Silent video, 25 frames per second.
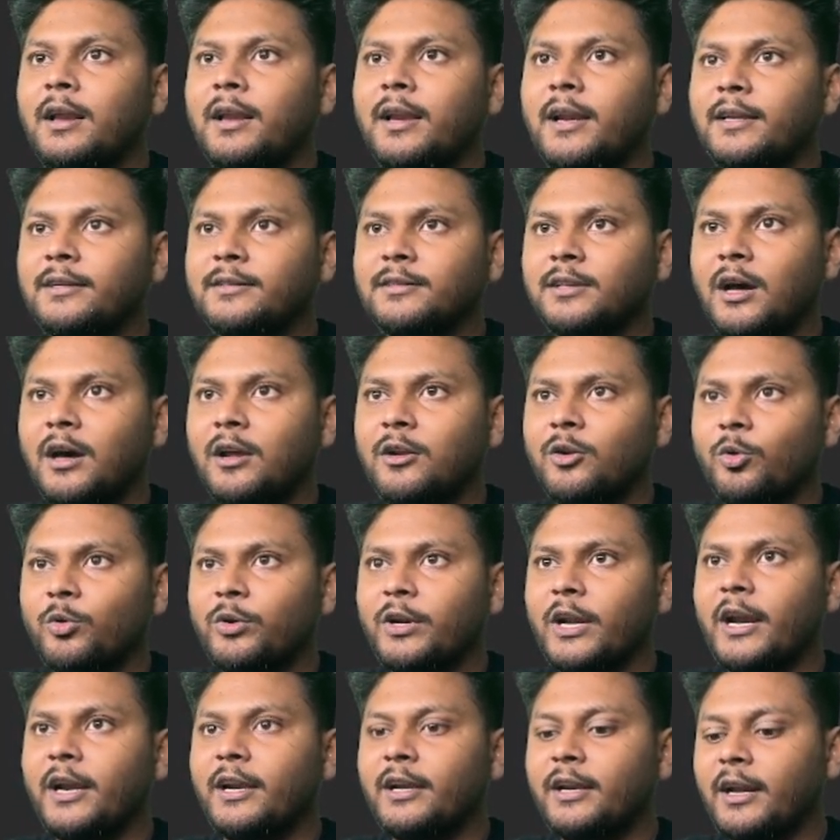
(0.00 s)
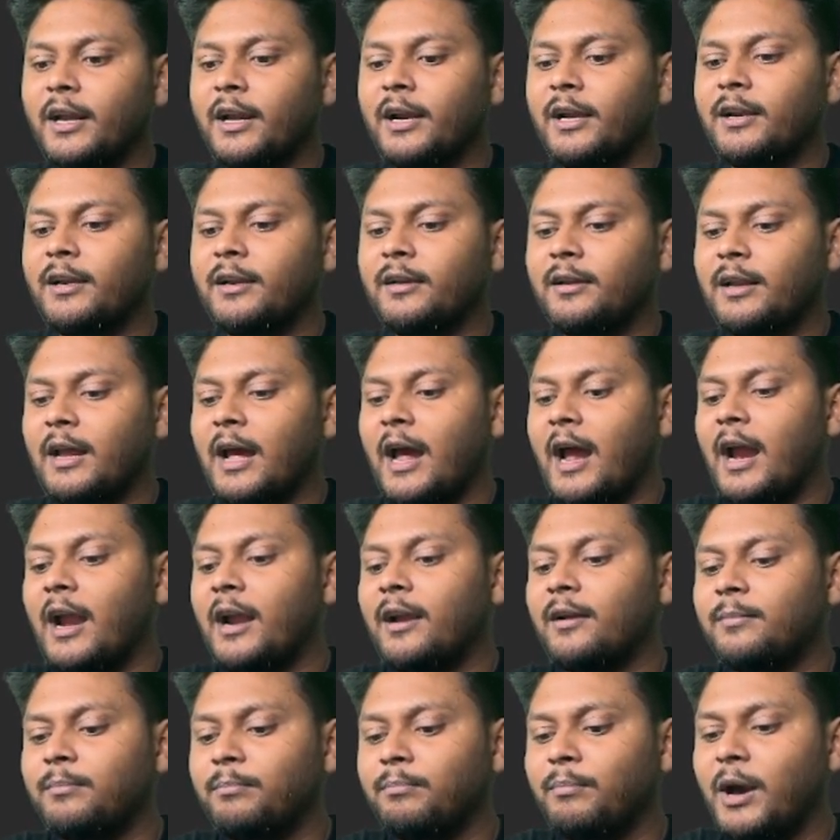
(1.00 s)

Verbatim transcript: Let's annotate it at